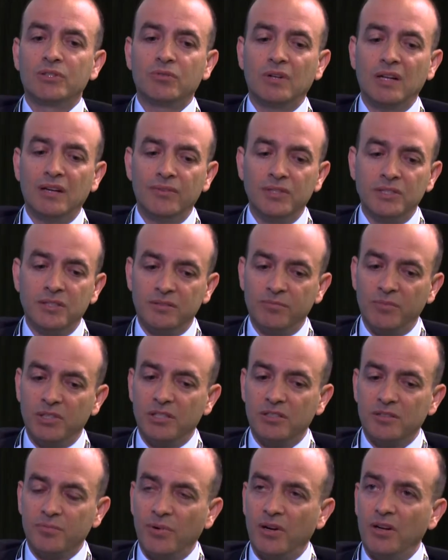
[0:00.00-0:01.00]
to leverage as
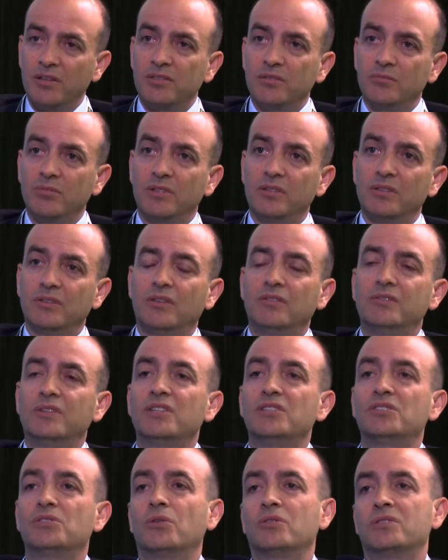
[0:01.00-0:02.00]
much as possible on the
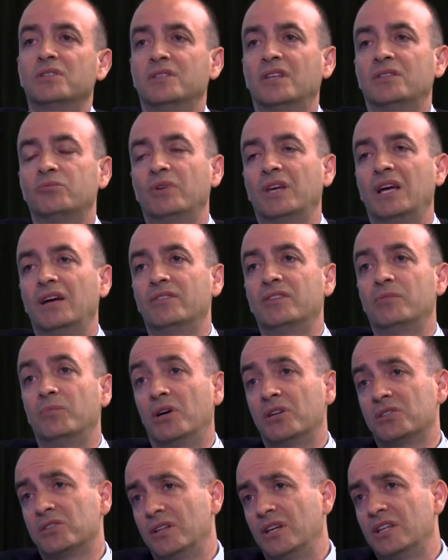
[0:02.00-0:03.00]
resources that we have in the
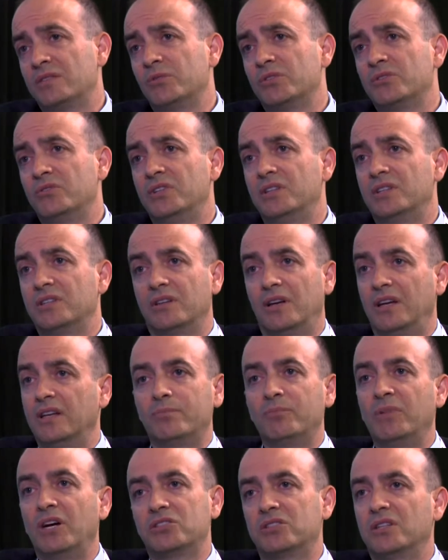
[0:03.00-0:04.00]
Martian atmosphere,
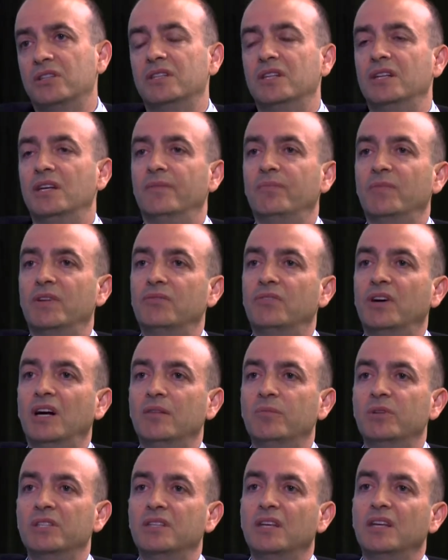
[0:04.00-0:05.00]
Martian
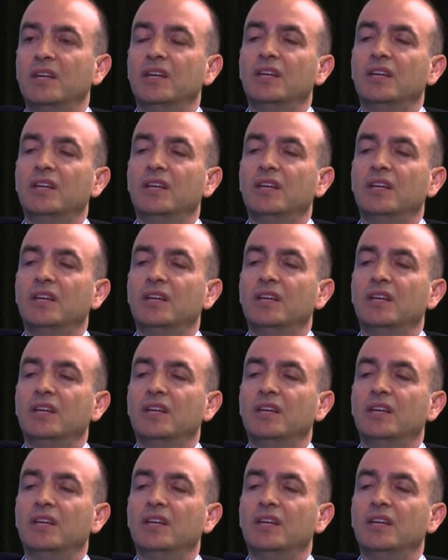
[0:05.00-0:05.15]
environment,